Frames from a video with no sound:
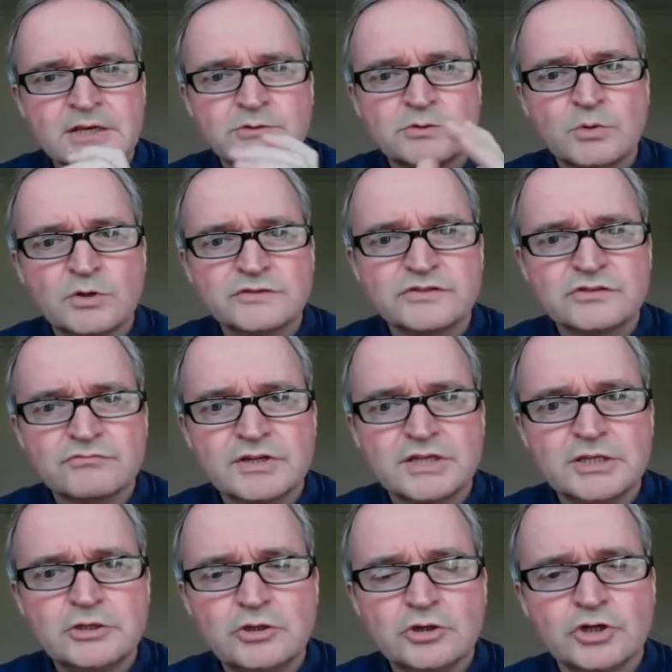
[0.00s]
because we wanted to
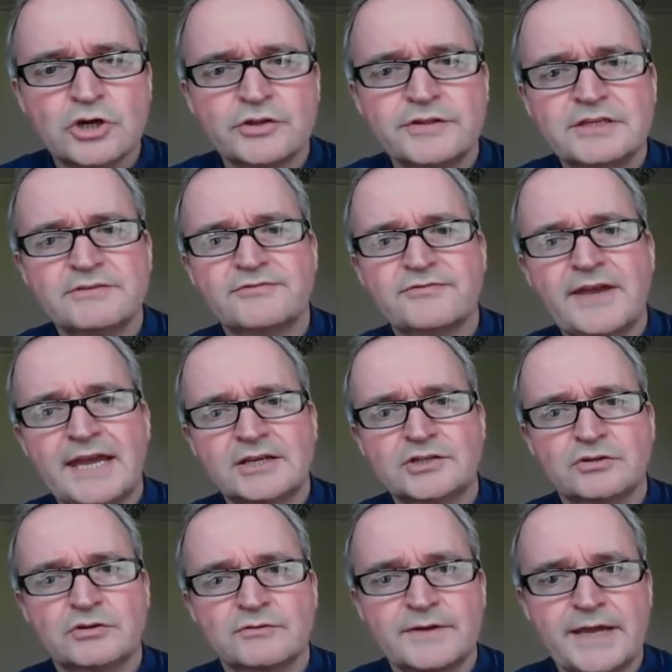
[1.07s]
really look on the
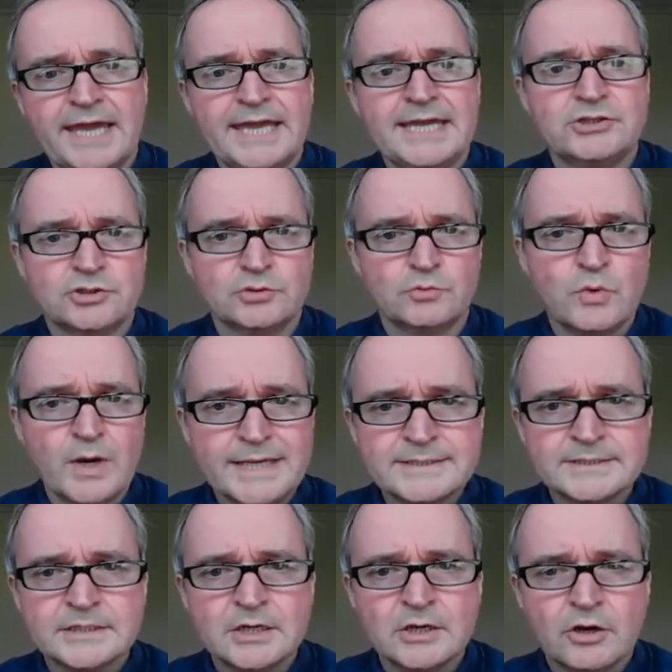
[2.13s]
effect of age and
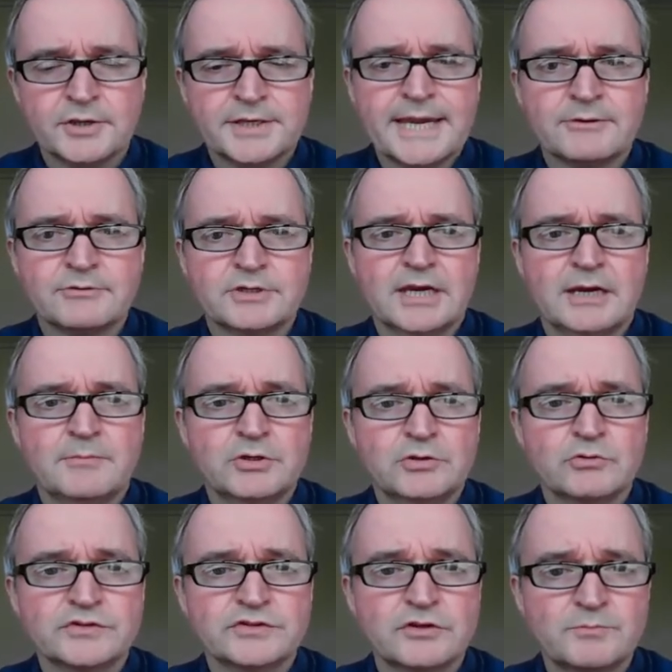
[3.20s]
weight on outcome, and
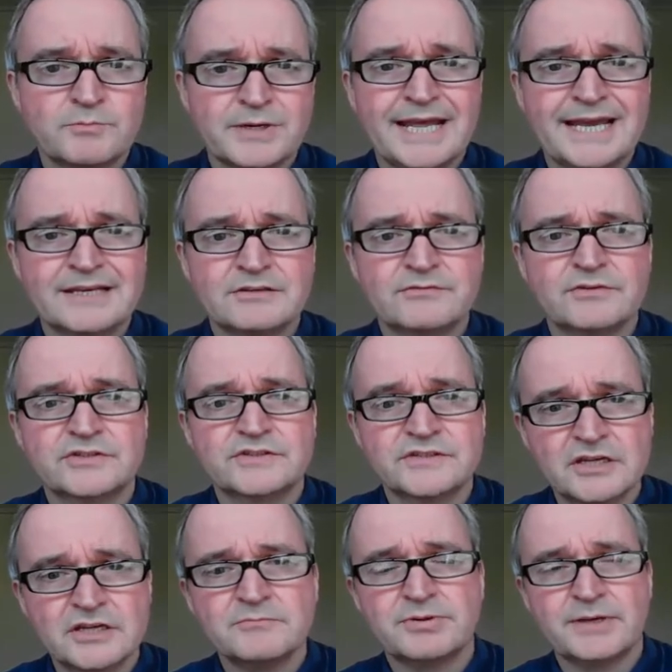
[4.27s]
also planned
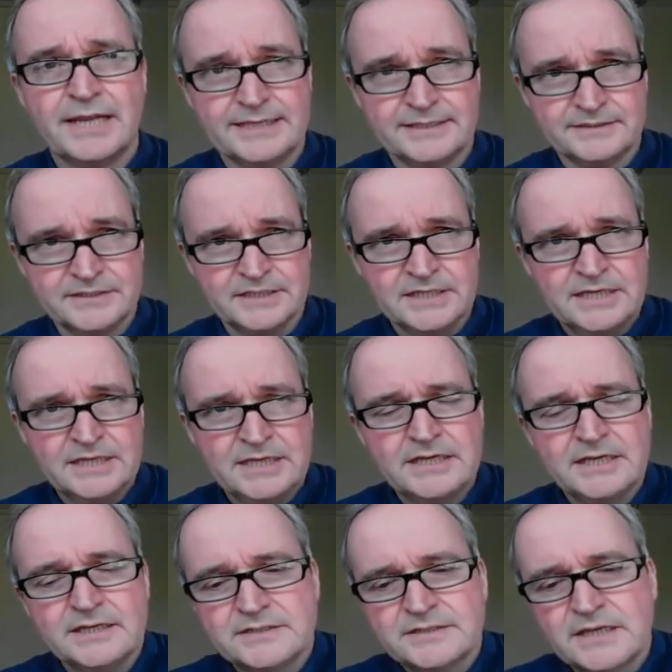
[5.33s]
versus unplanned
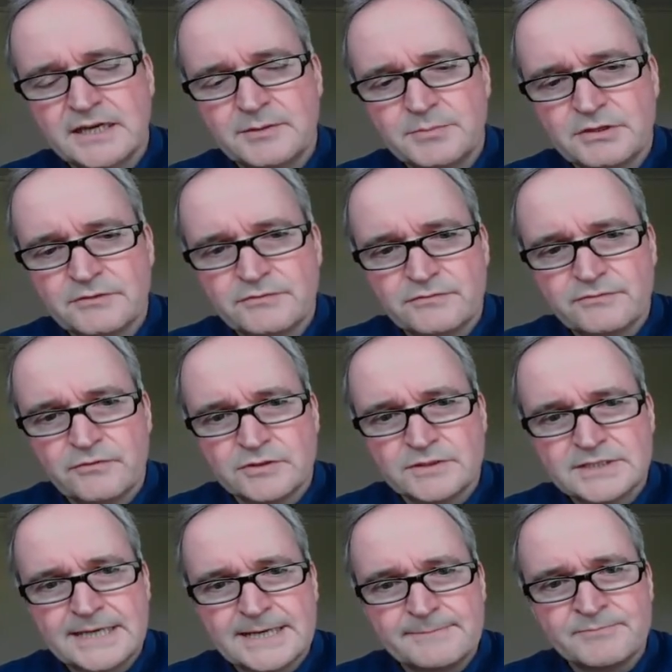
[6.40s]
timing of the
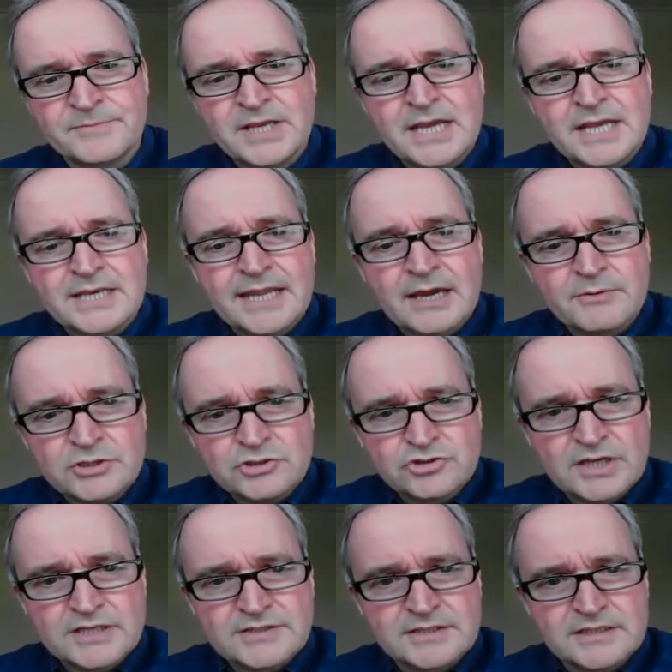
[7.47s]
Fontan. Now,
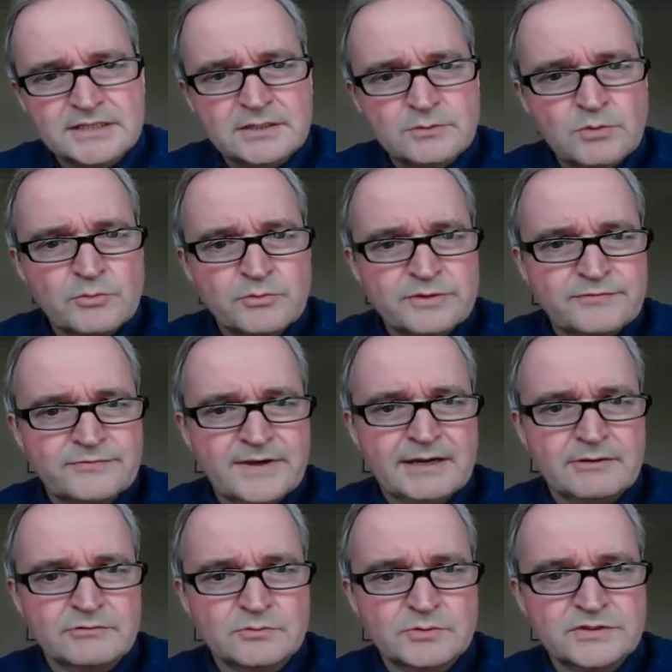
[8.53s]
interestingly, what we
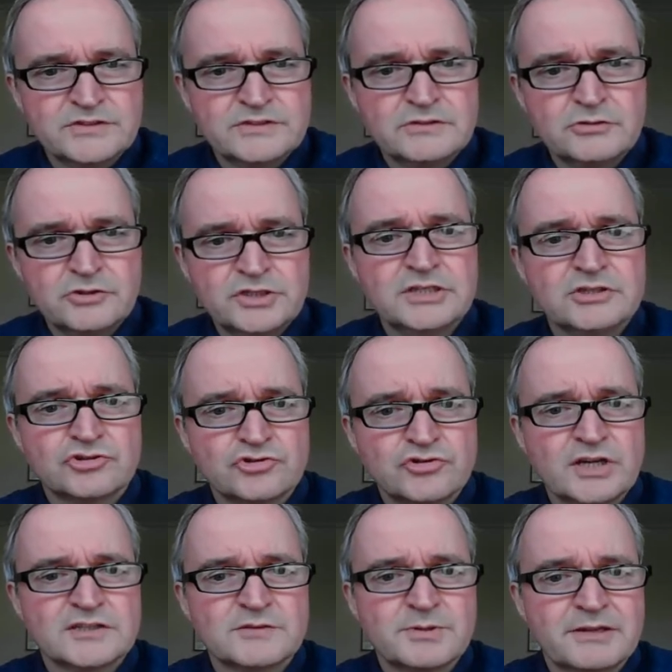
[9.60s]
found was that looking at
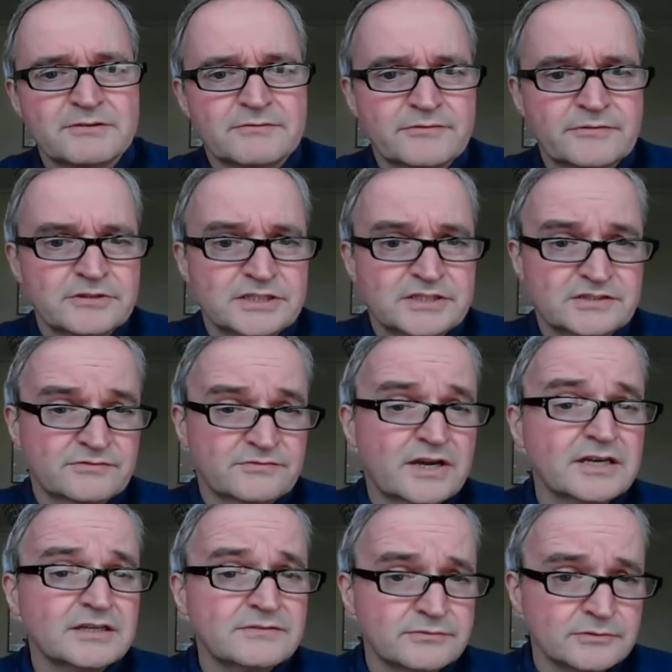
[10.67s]
transplant-free
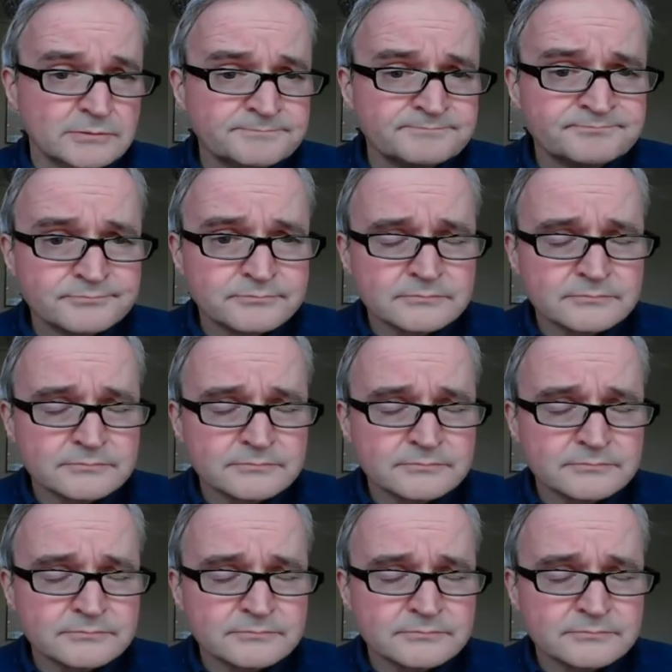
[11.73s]
survival